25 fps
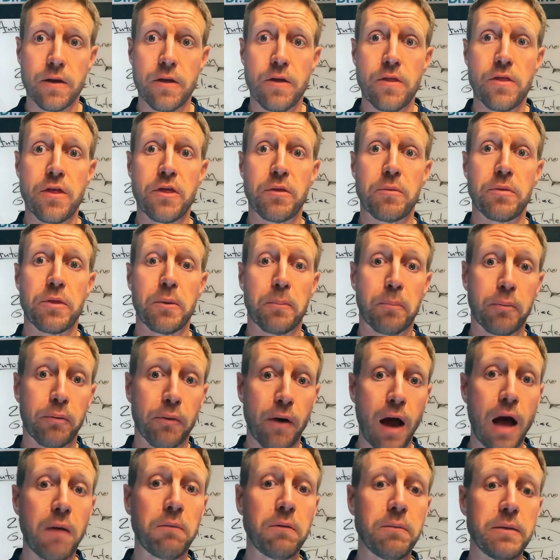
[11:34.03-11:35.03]
The
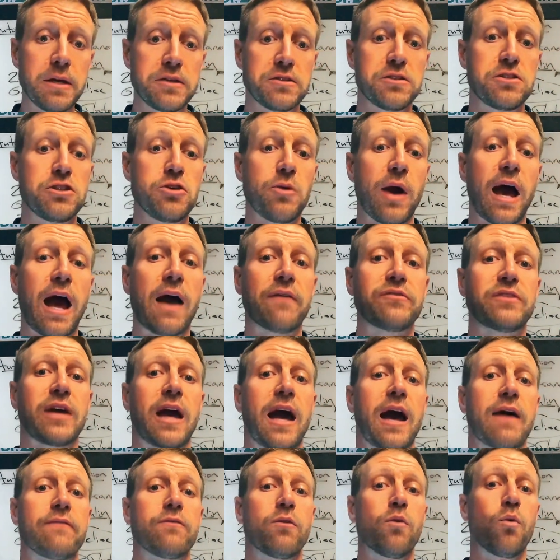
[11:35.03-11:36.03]
problem is you have to
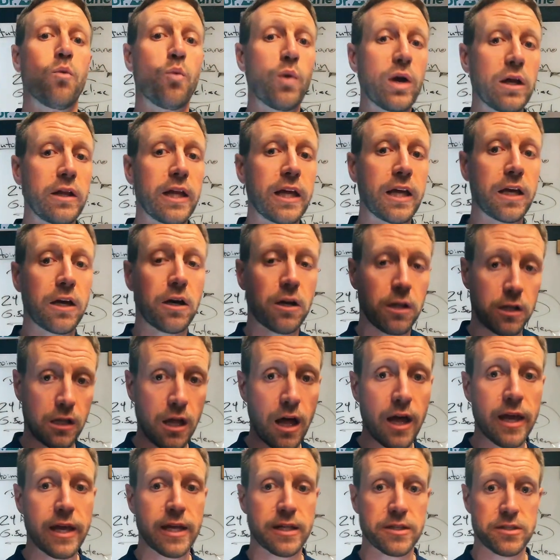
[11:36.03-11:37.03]
have willing
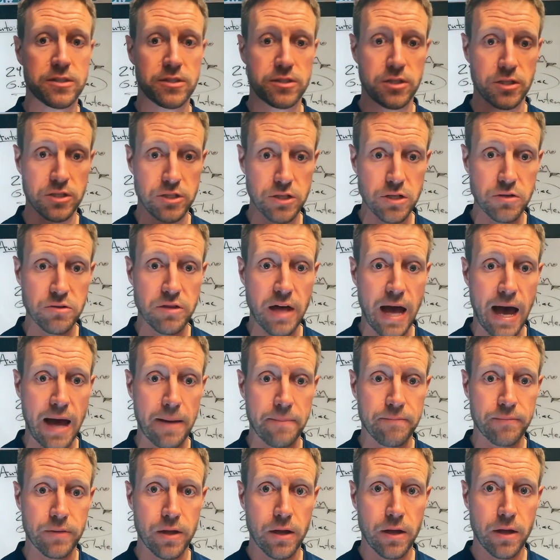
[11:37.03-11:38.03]
clients to do that,
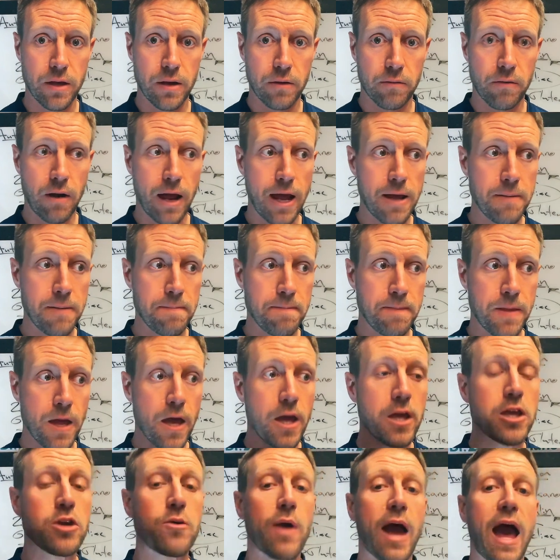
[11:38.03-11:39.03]
right?
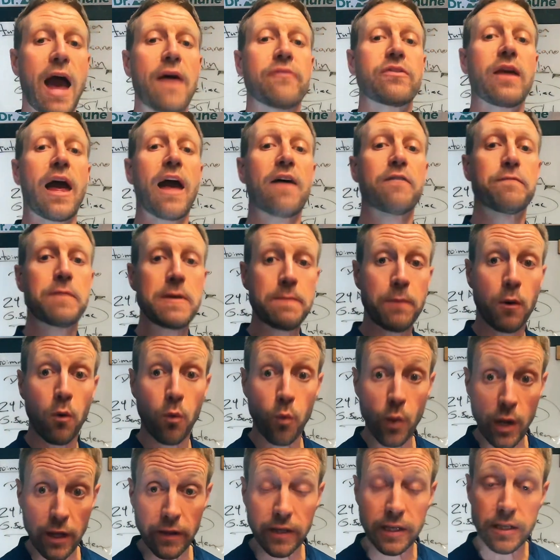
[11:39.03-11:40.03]
You have to have people
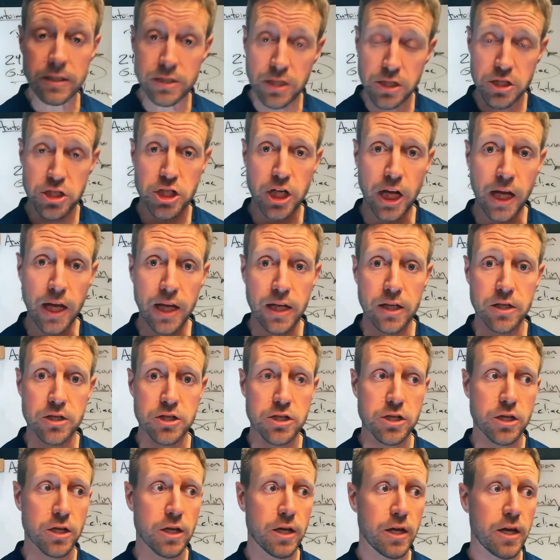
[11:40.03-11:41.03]
willing to change.